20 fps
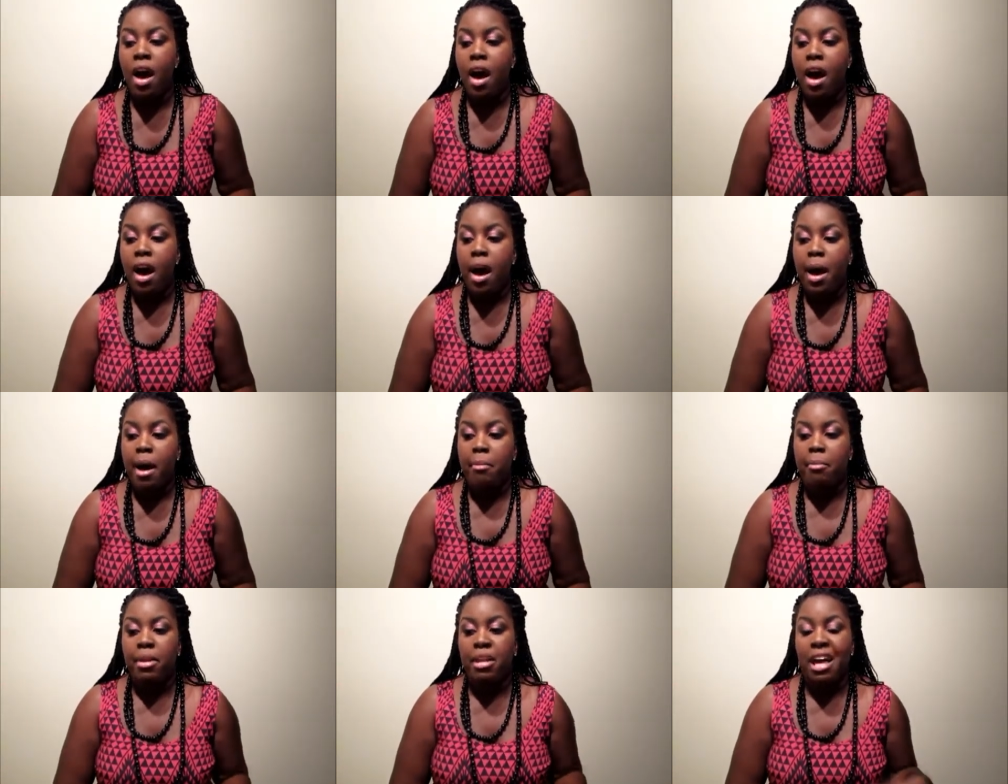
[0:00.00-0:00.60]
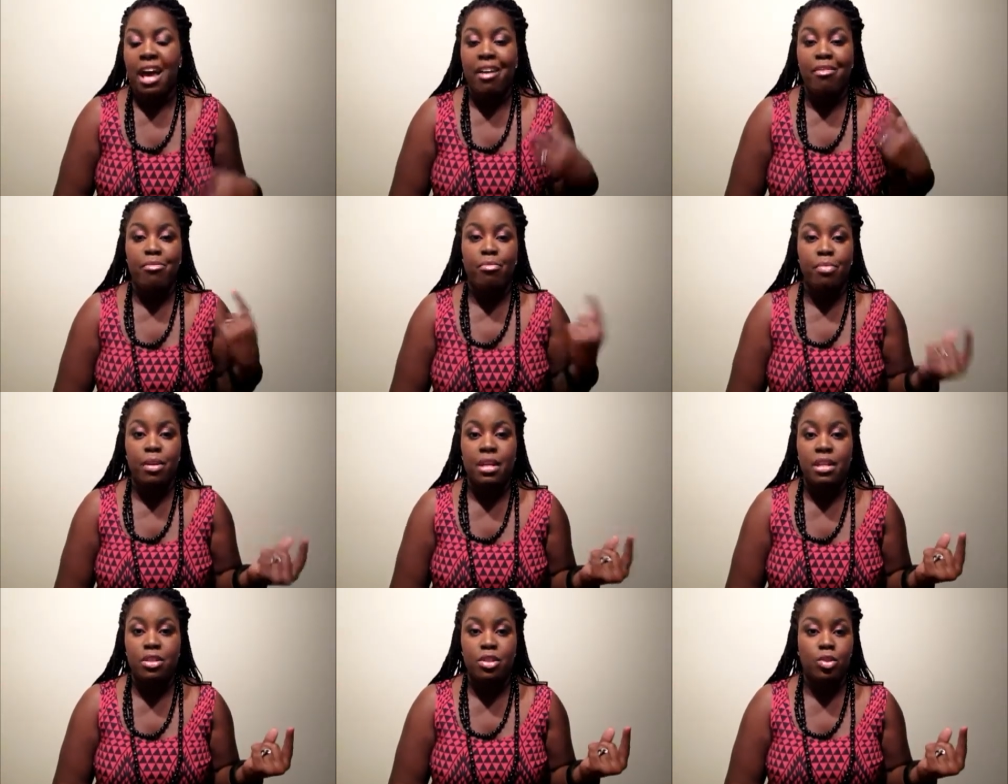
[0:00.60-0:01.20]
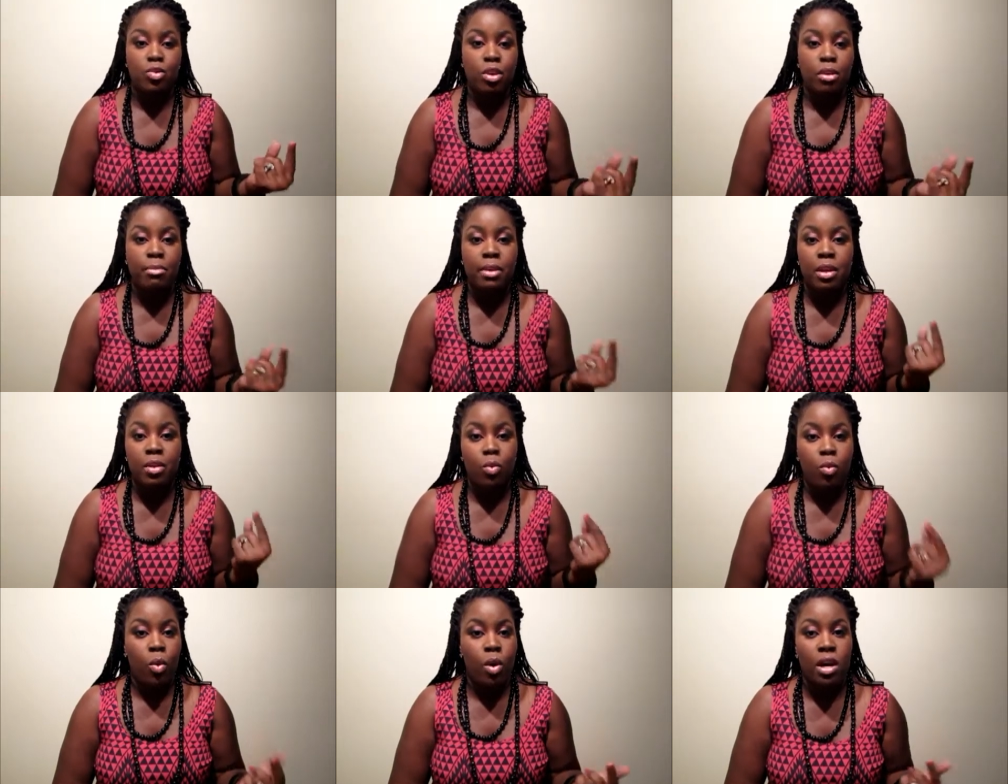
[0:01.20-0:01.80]
And I've been
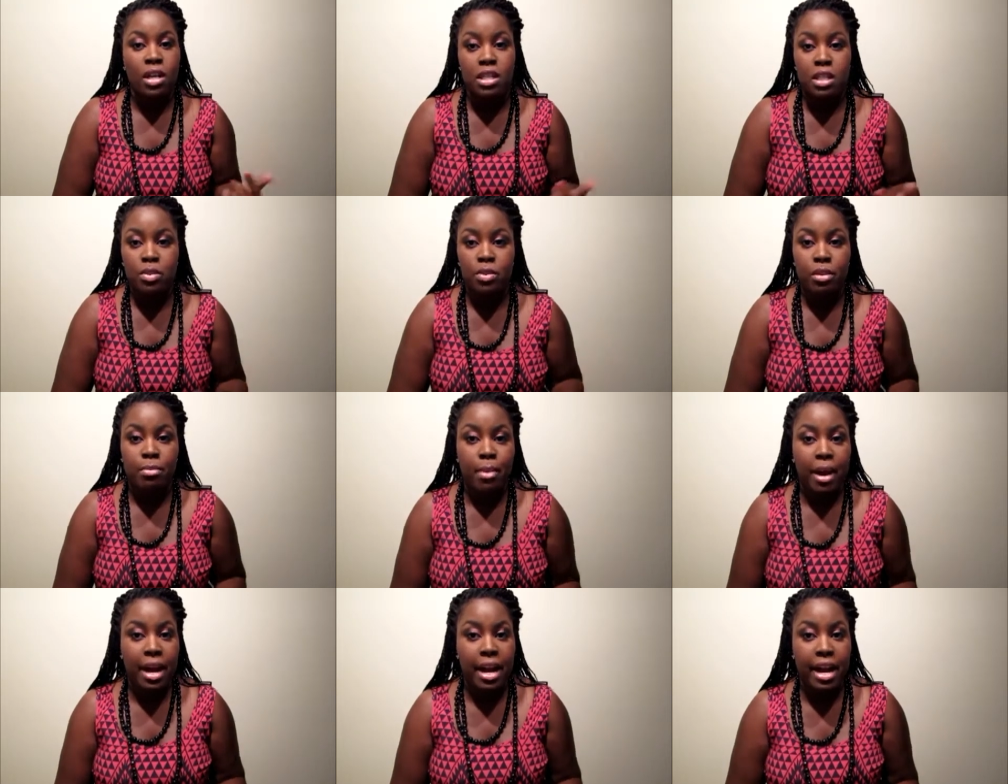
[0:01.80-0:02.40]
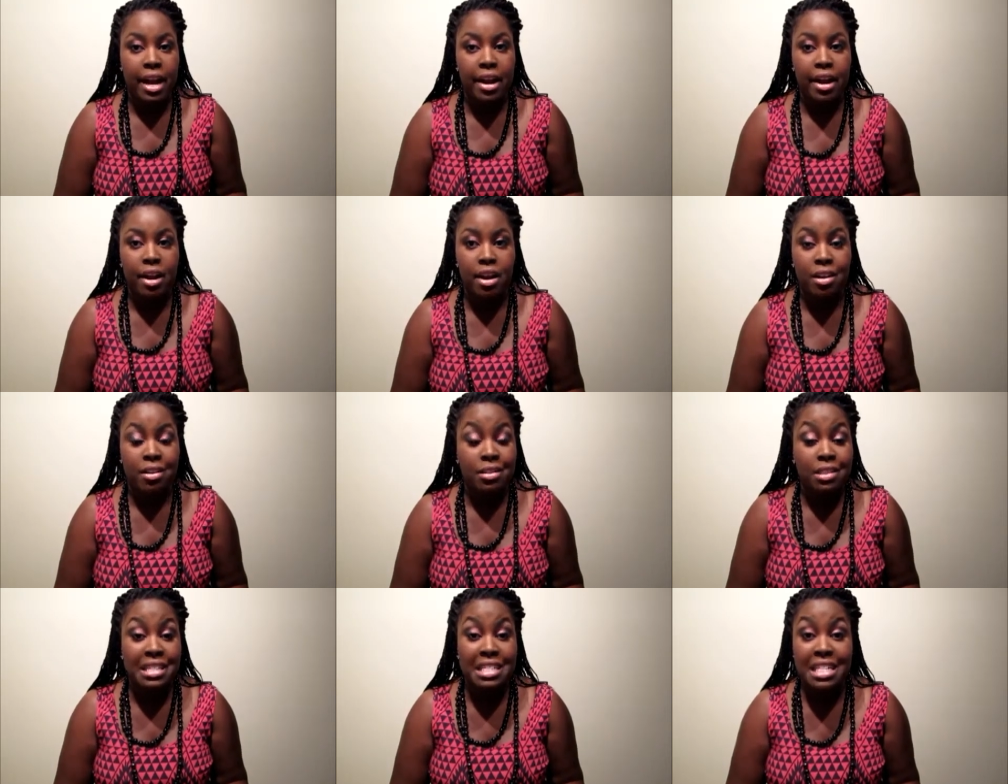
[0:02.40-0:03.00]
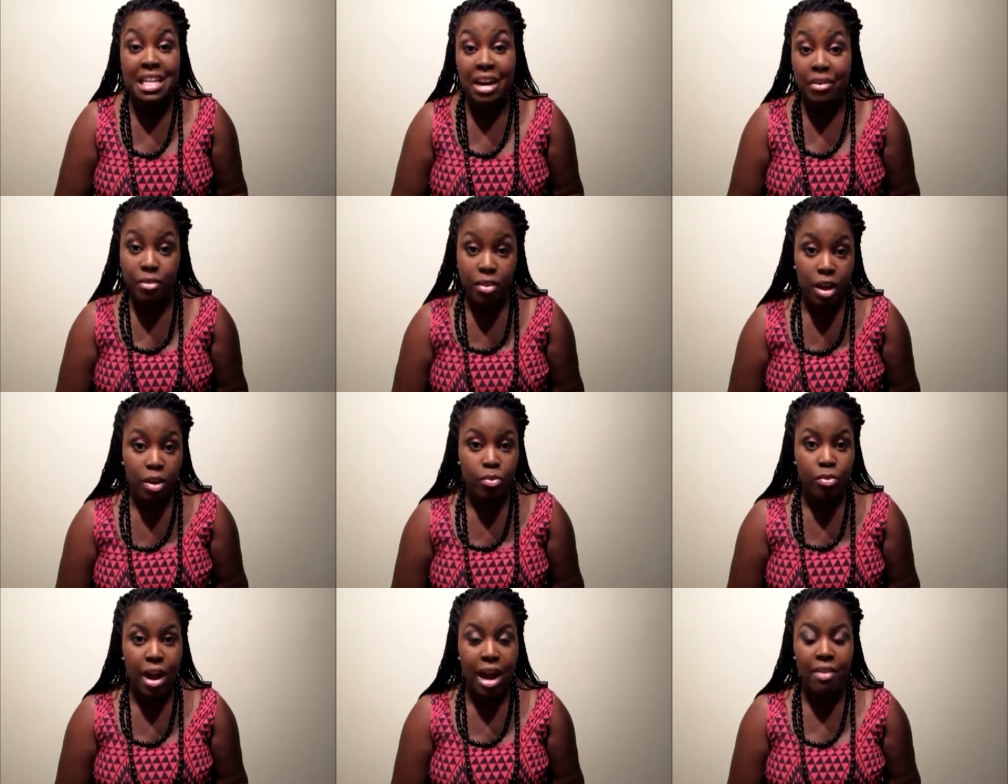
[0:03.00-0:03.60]
swimming once with my hair, never
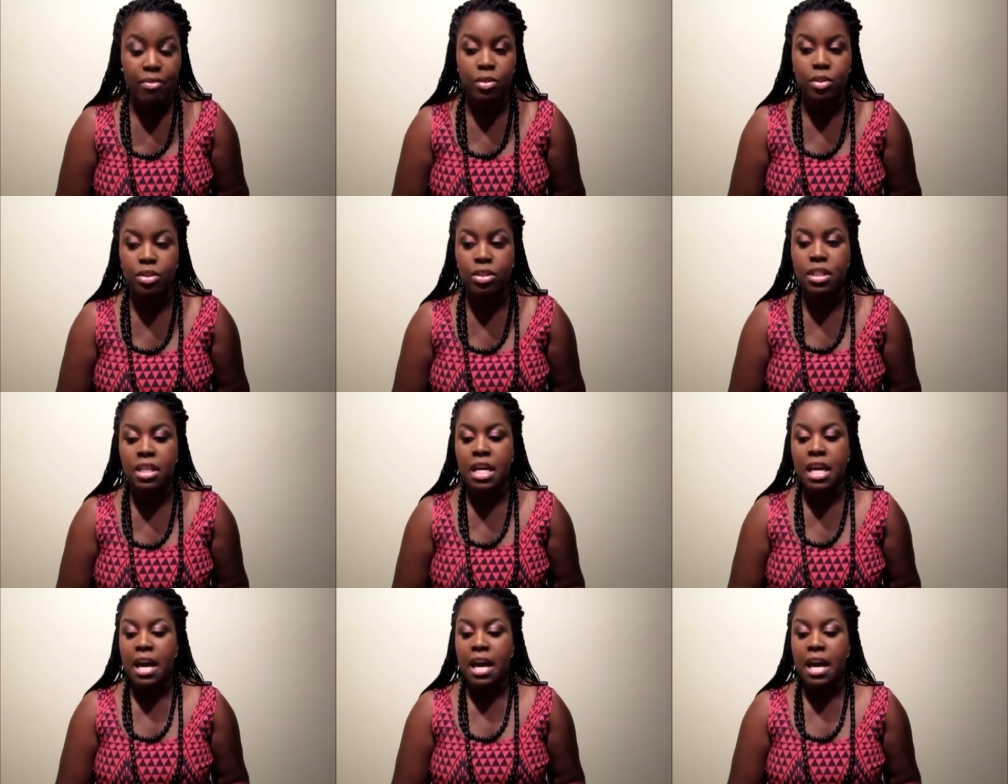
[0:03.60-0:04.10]
unraveled.